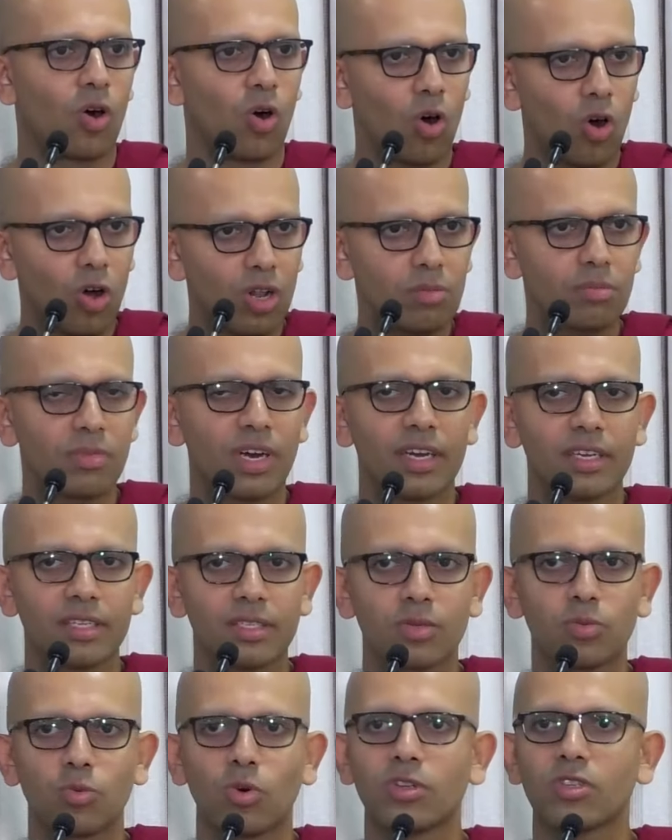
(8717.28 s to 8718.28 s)
all
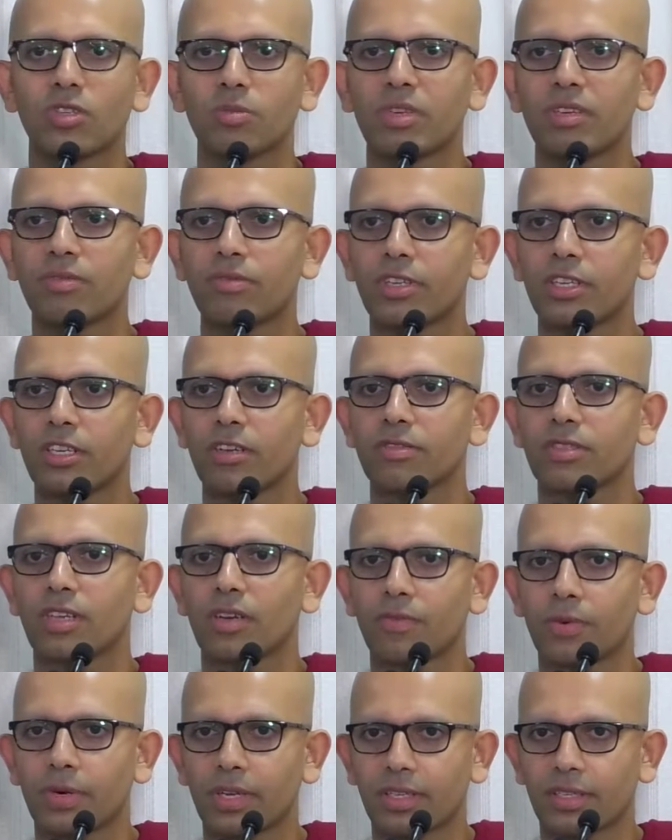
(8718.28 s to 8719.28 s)
minds want to be free of
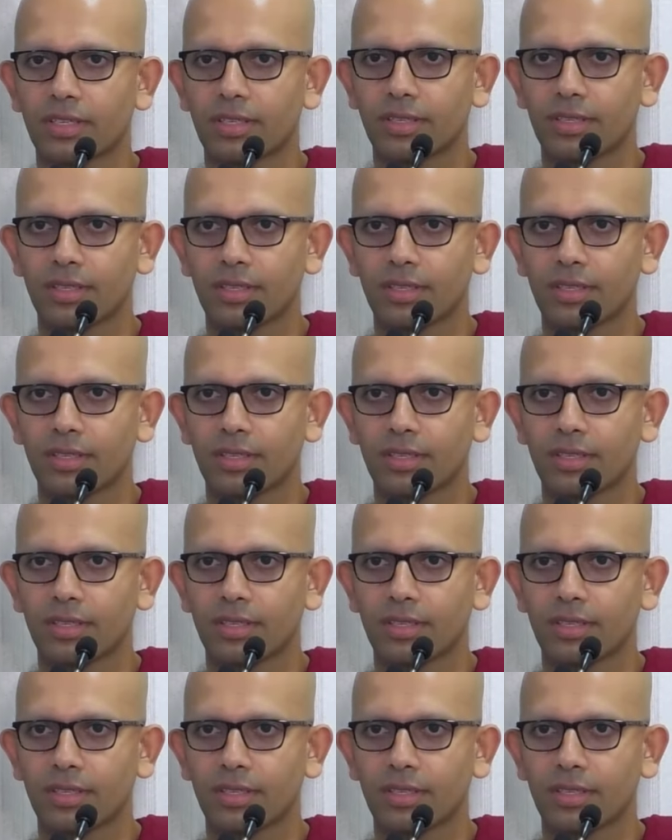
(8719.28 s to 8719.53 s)
suffering.